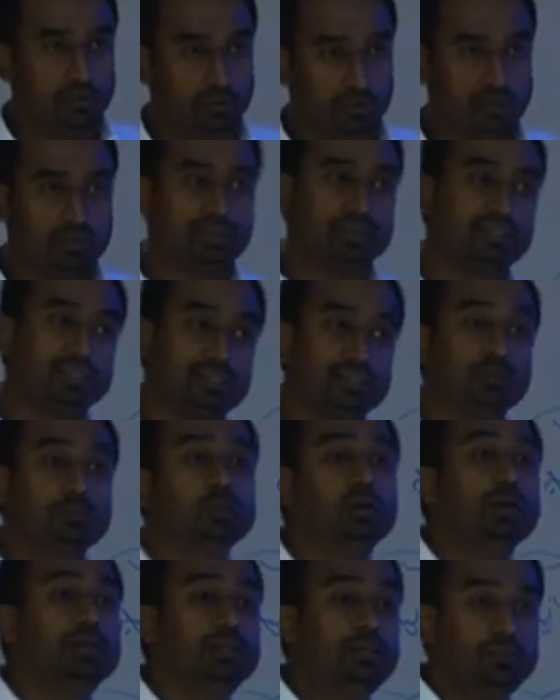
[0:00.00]
concrete. This is
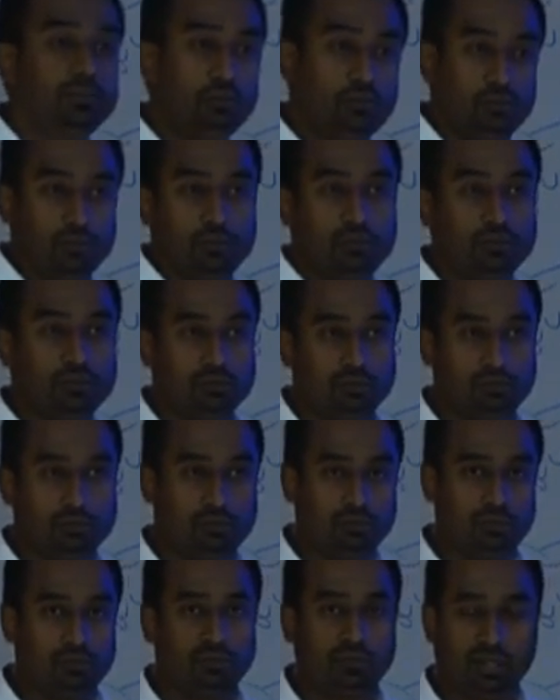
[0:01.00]
why you should.
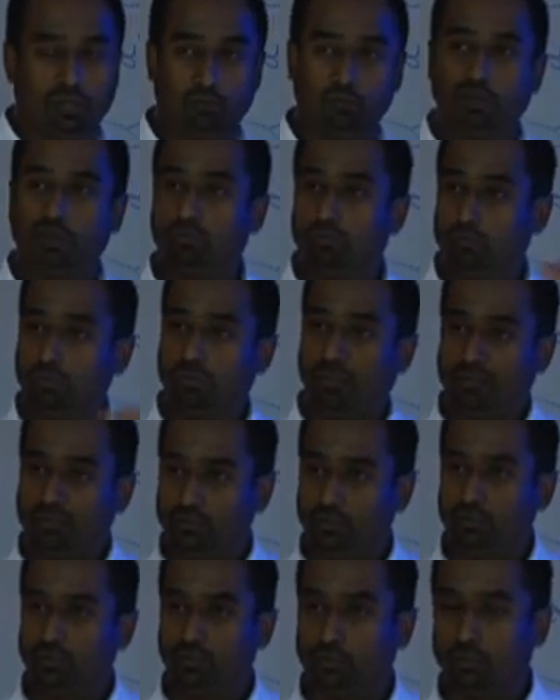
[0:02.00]
So now you have a
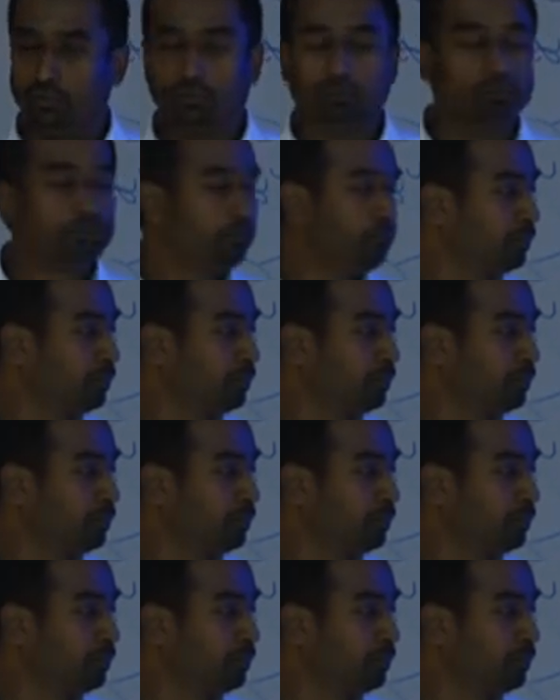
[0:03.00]
measure to do it.